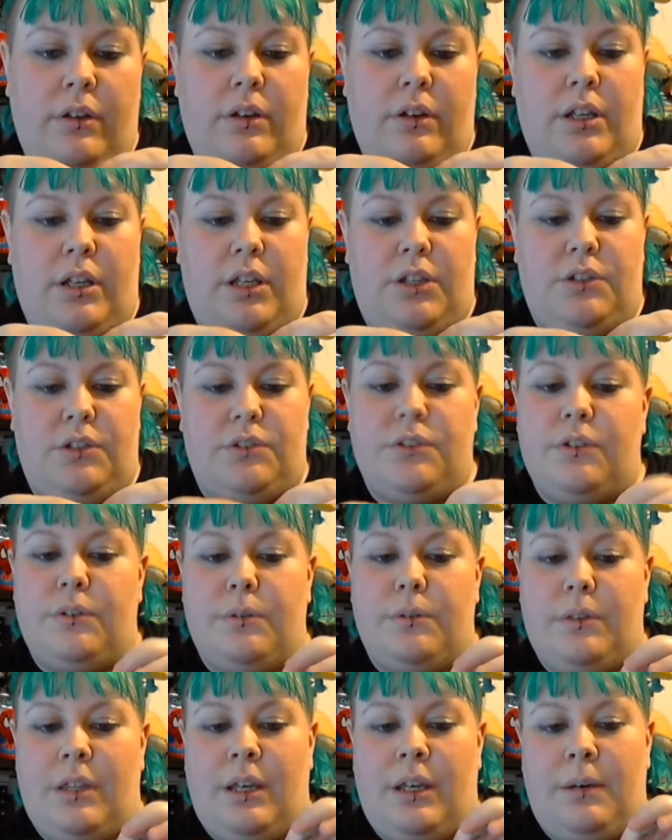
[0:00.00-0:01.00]
I used to do
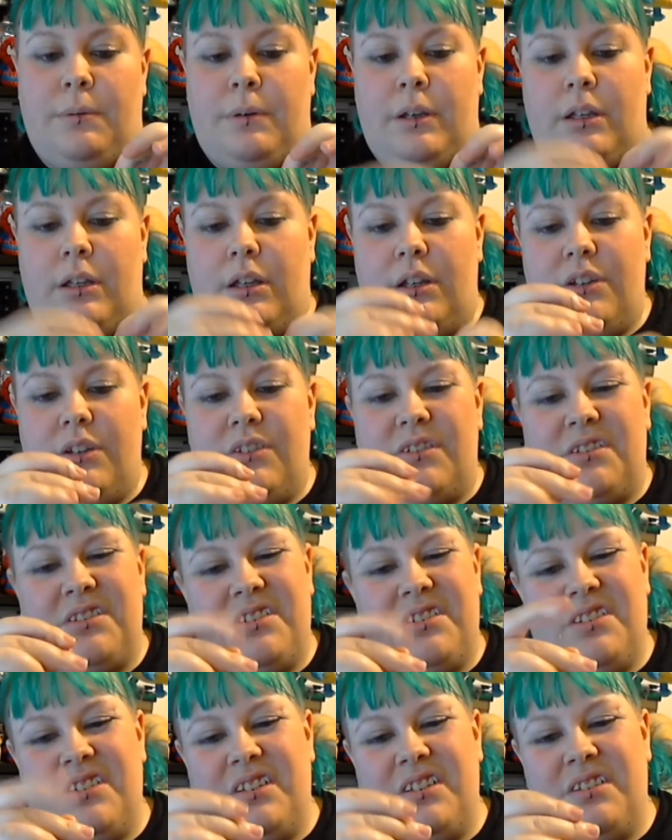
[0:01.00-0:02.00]
it that way. I just got
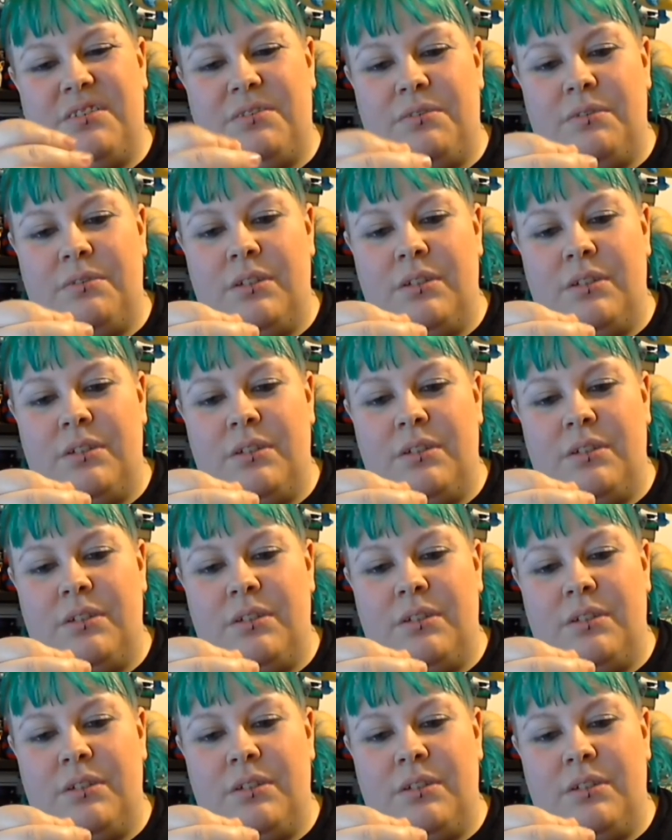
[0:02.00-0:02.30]
sick of,